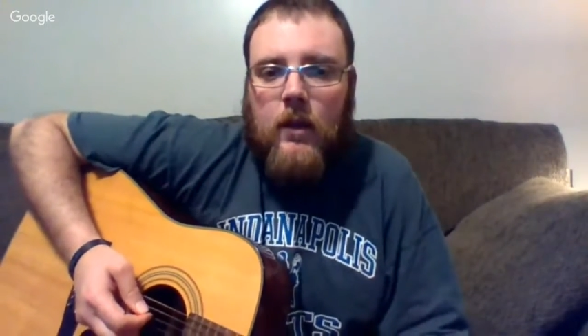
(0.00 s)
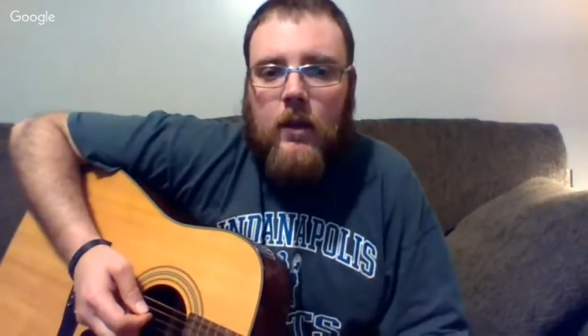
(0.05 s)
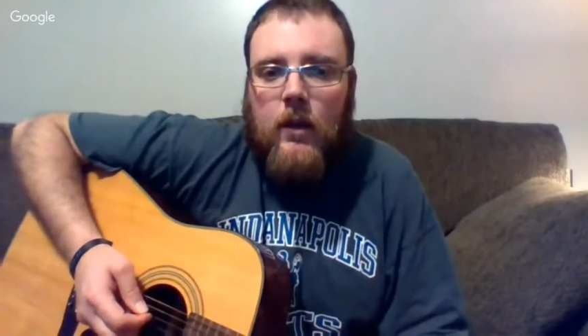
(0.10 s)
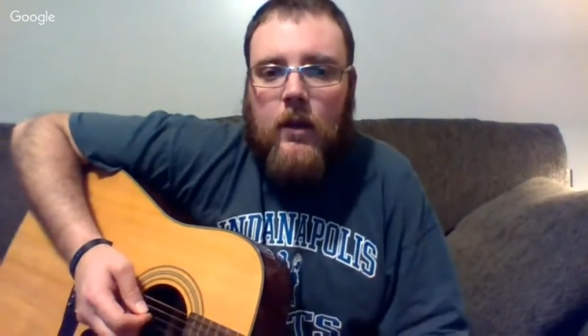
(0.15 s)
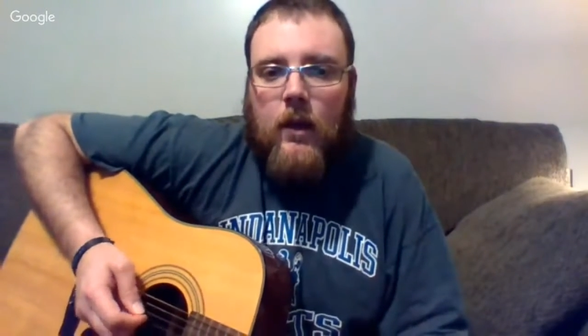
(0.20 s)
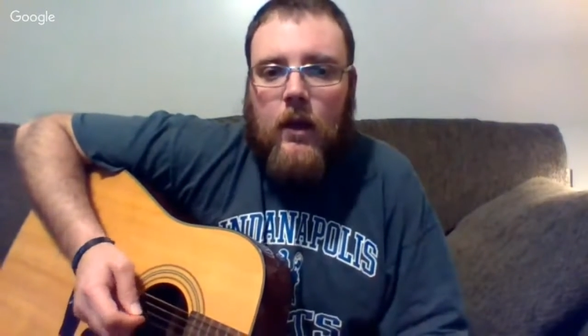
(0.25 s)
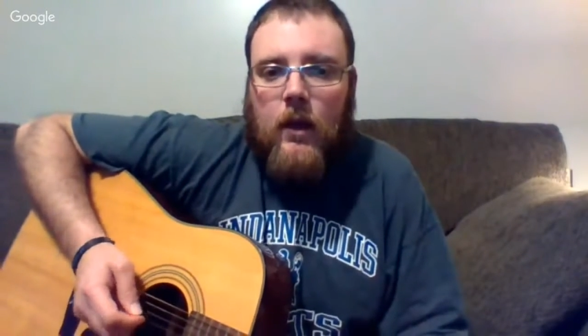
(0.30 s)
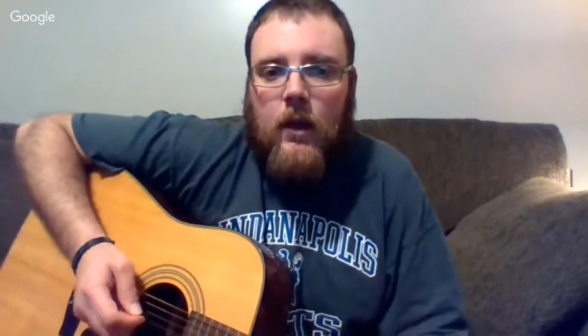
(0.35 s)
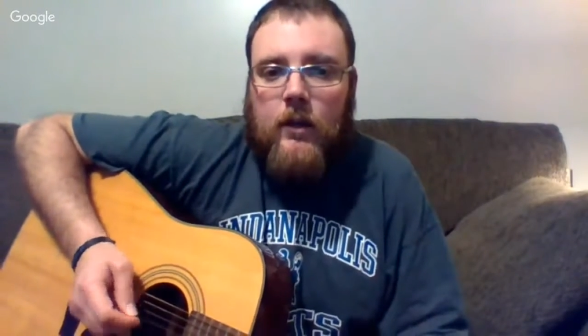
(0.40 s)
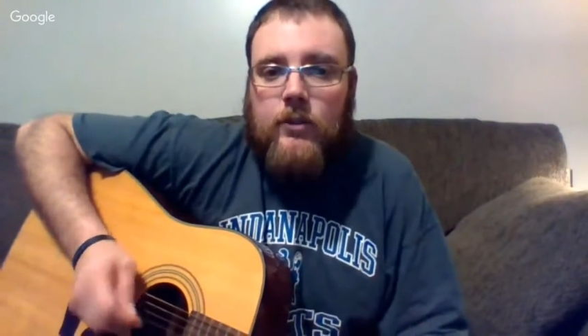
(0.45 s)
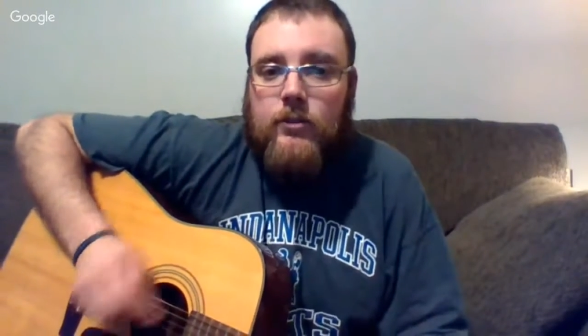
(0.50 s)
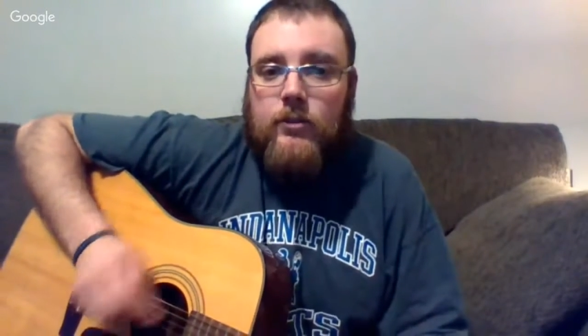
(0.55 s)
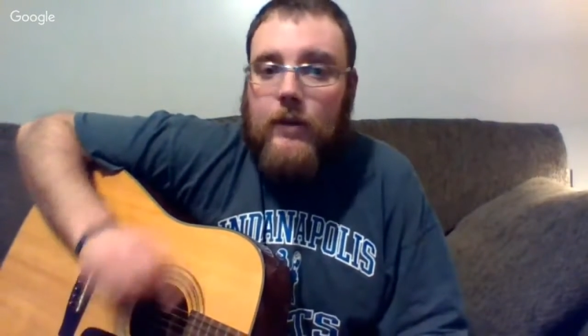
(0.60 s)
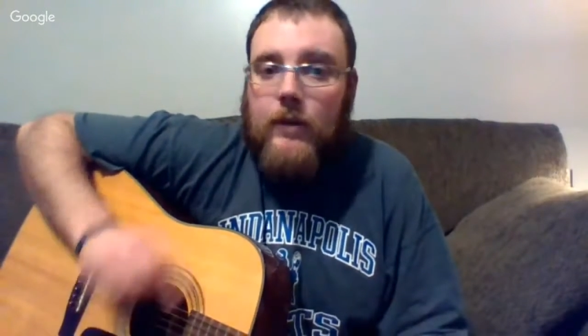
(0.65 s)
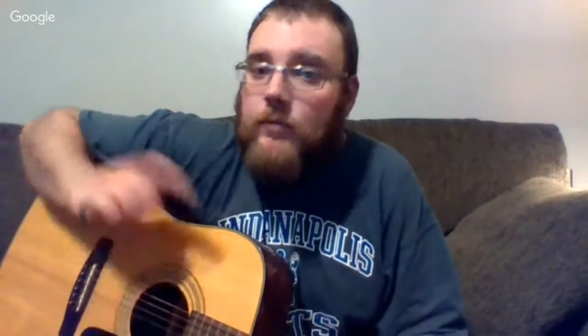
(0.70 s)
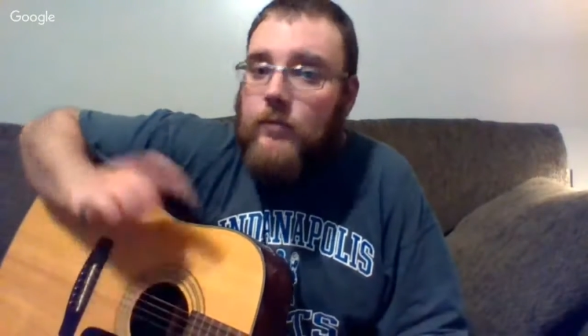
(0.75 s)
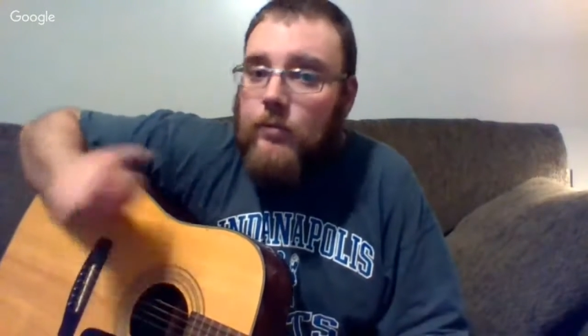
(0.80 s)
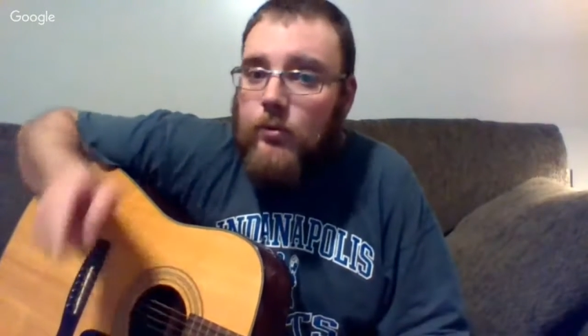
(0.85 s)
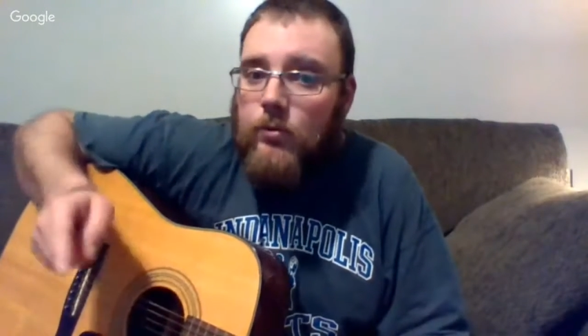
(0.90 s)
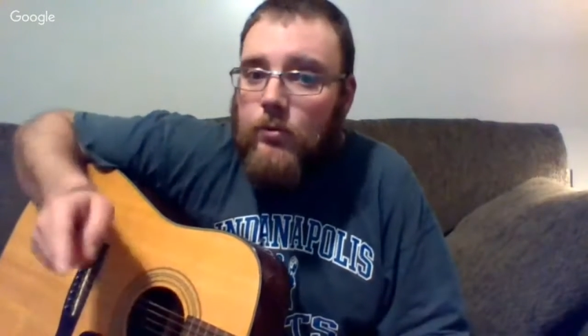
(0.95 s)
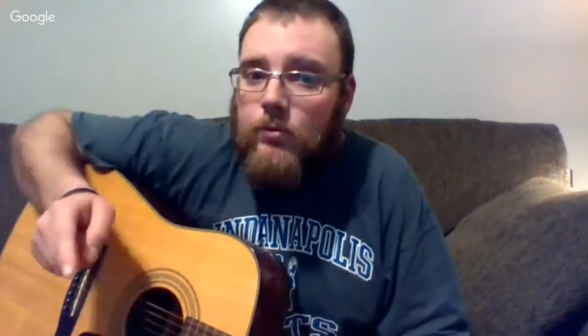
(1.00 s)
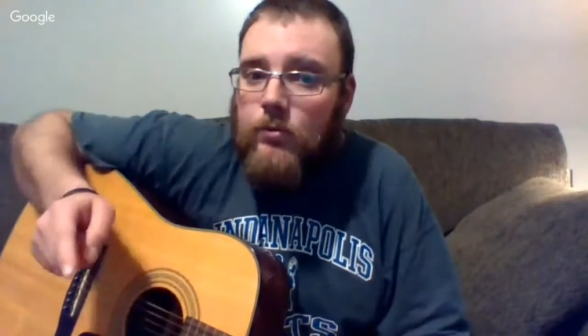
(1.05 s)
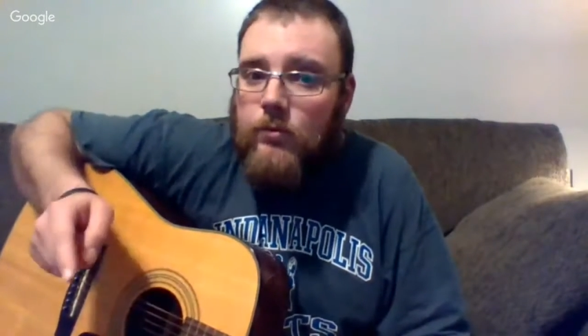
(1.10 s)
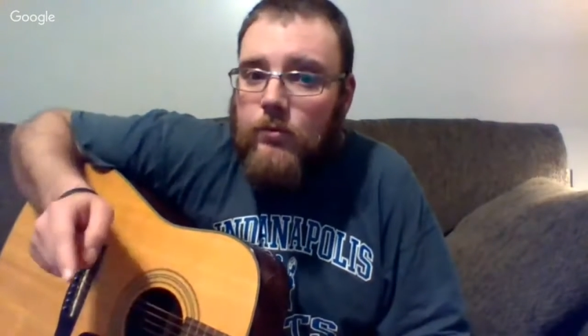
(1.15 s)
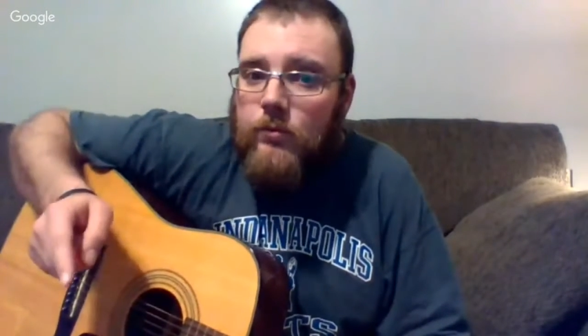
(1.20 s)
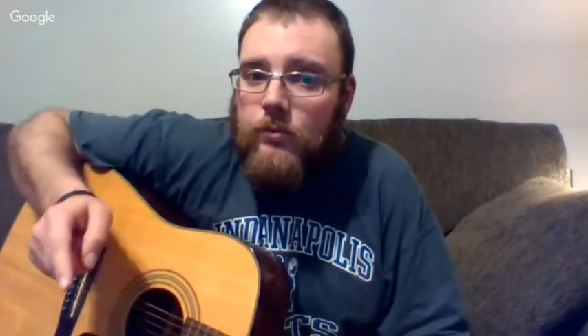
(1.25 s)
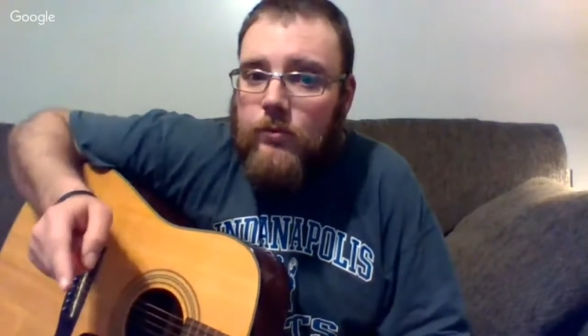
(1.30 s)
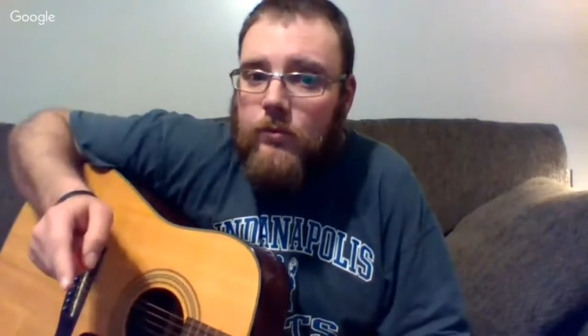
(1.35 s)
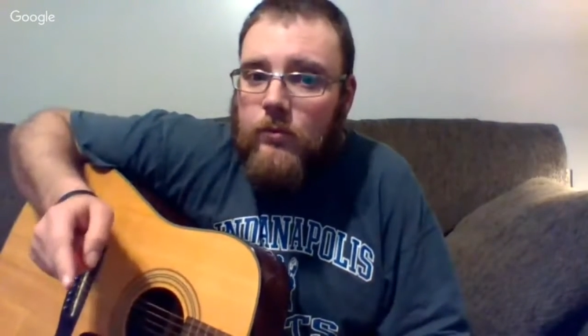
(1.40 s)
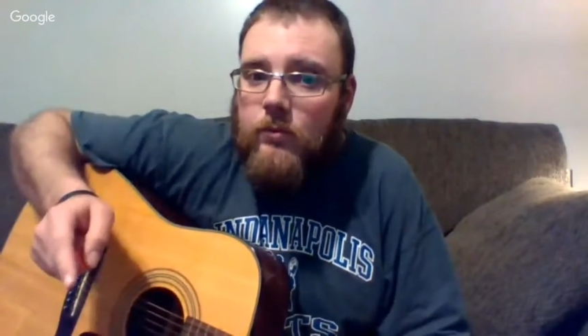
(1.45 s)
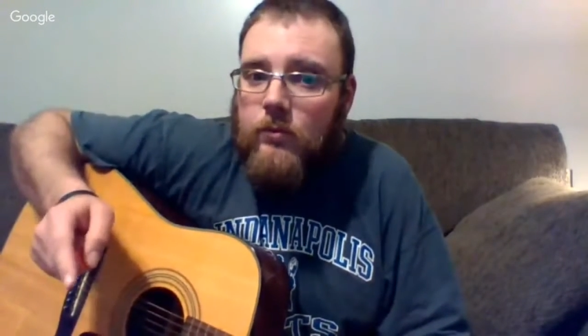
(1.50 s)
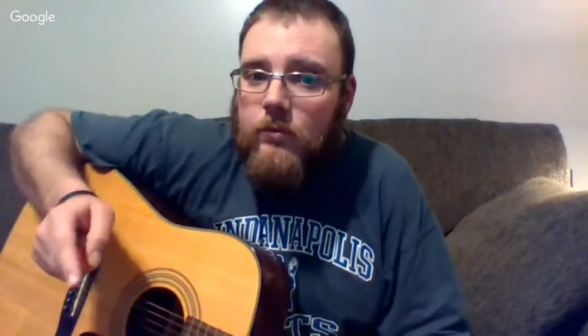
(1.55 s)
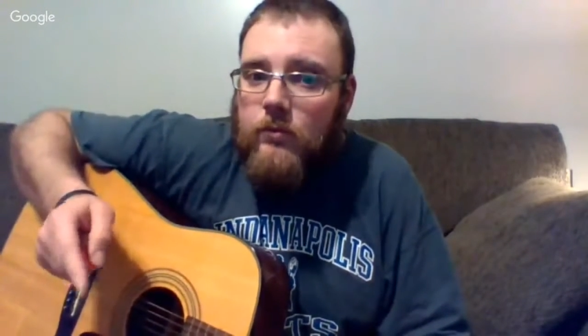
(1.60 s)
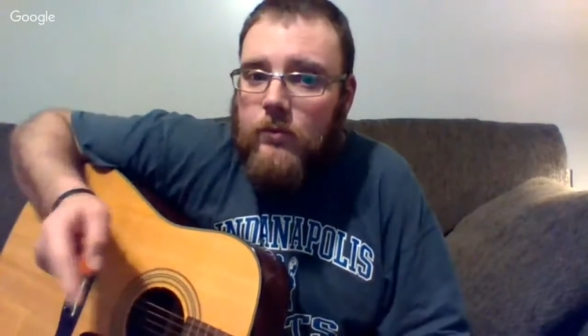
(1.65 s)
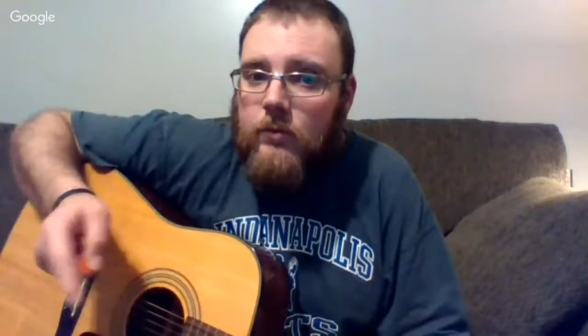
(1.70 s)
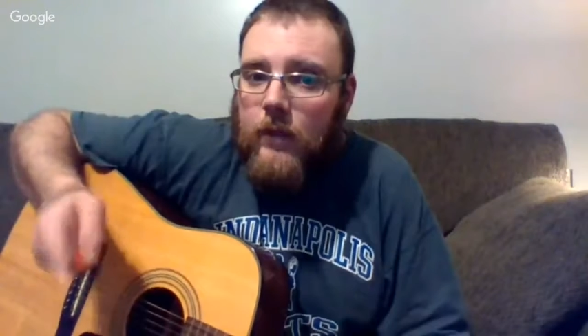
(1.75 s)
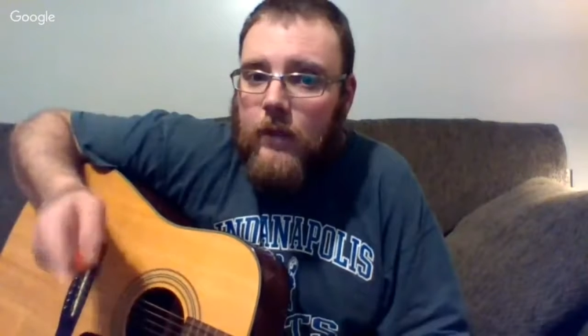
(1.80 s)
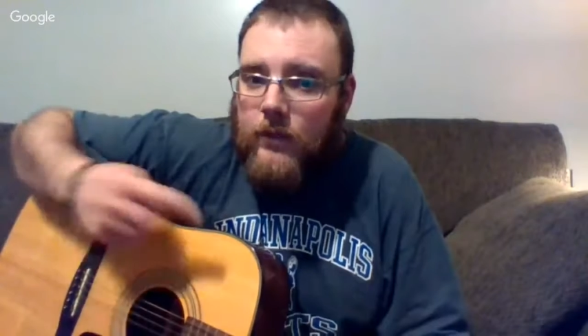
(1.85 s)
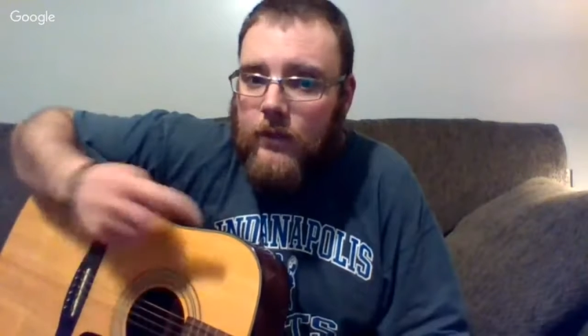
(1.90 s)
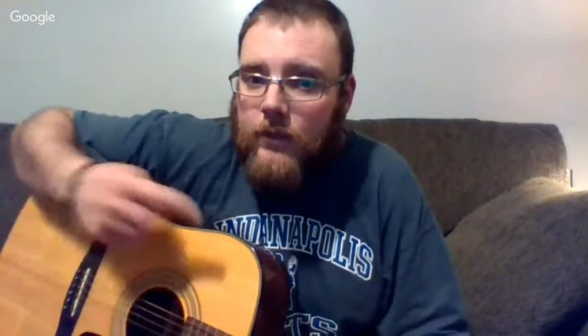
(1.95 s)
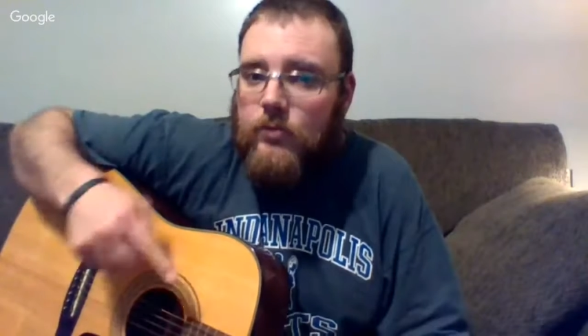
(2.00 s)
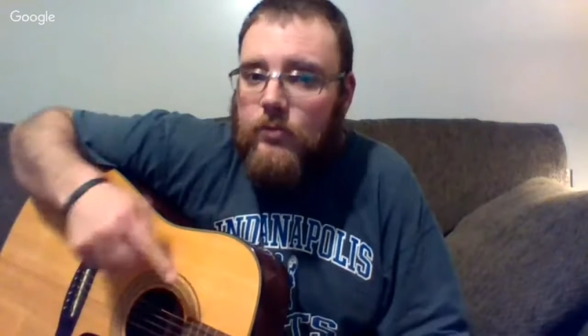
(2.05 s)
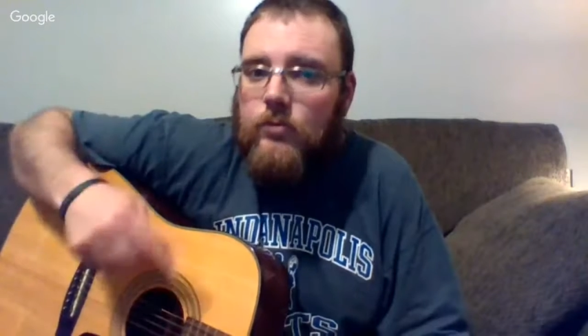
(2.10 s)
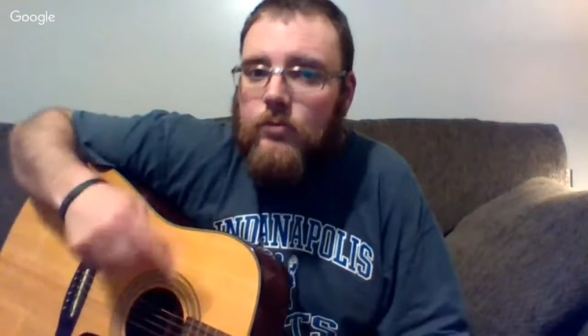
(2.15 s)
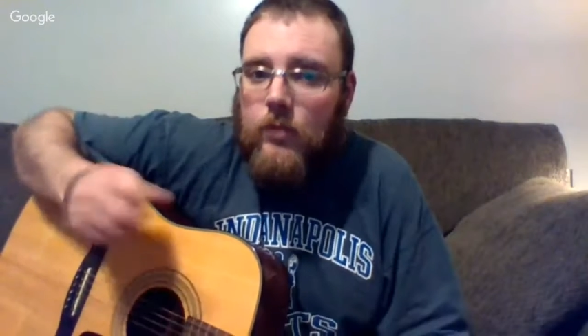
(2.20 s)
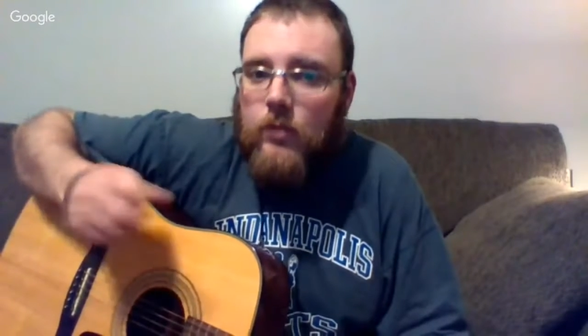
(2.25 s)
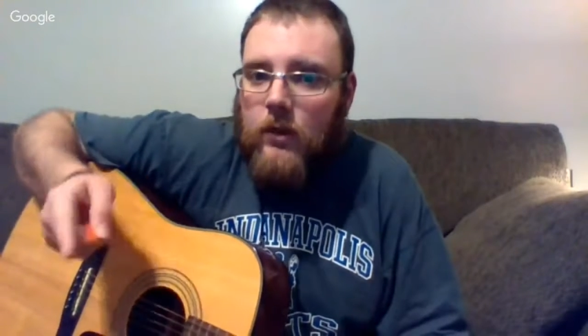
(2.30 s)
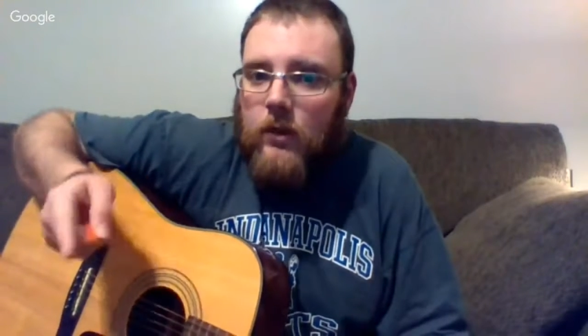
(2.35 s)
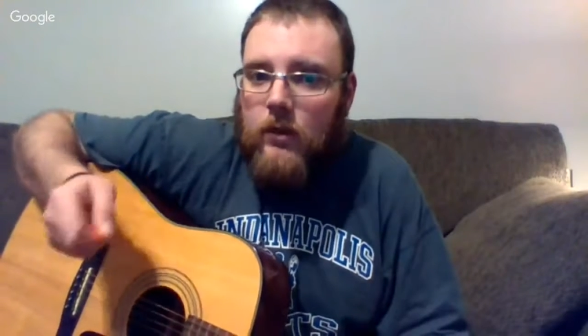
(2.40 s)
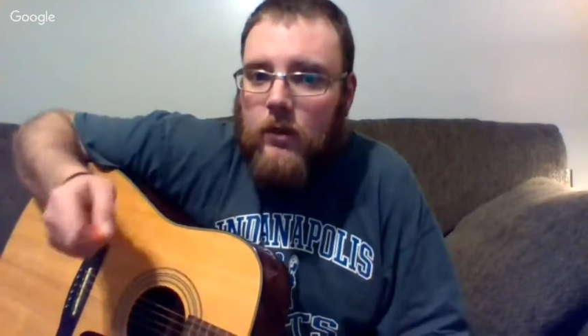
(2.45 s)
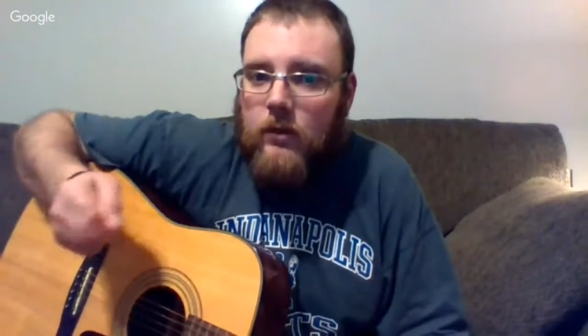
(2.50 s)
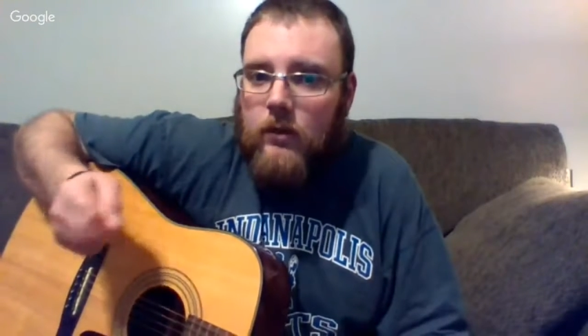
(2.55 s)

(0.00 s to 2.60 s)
because you have to prove that you